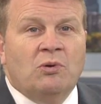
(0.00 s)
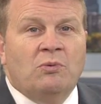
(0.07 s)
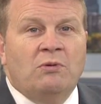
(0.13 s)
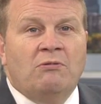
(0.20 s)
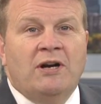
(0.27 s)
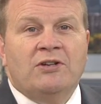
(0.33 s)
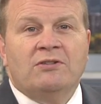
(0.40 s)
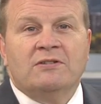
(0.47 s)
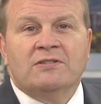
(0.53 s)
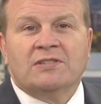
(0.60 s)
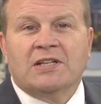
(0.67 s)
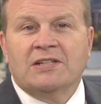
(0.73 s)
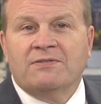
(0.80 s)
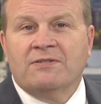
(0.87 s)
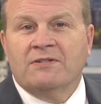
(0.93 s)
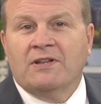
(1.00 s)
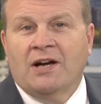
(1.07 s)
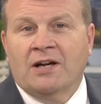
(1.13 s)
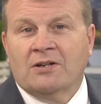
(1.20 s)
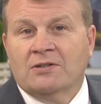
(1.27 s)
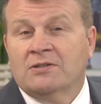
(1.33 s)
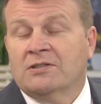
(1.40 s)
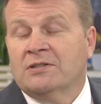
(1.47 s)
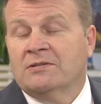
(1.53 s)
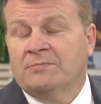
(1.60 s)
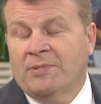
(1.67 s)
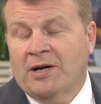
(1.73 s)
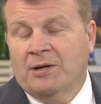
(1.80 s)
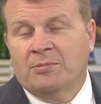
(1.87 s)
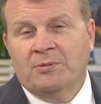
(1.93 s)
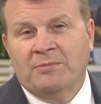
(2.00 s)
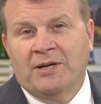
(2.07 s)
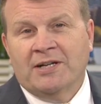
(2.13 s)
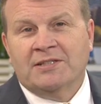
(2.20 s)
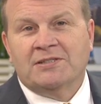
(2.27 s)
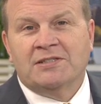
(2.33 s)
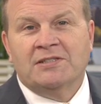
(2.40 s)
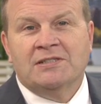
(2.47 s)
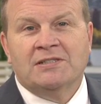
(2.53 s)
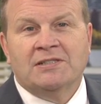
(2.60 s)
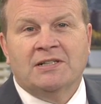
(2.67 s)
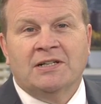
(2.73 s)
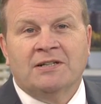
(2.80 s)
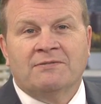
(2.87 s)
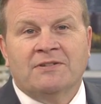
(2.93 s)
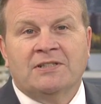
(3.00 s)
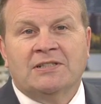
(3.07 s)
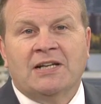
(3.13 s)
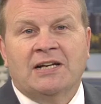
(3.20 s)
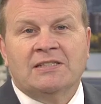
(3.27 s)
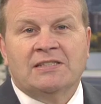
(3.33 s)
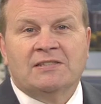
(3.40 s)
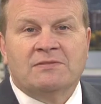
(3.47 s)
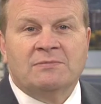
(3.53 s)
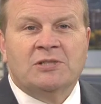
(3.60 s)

we read your insightful article in Parable magazine for the Diocese of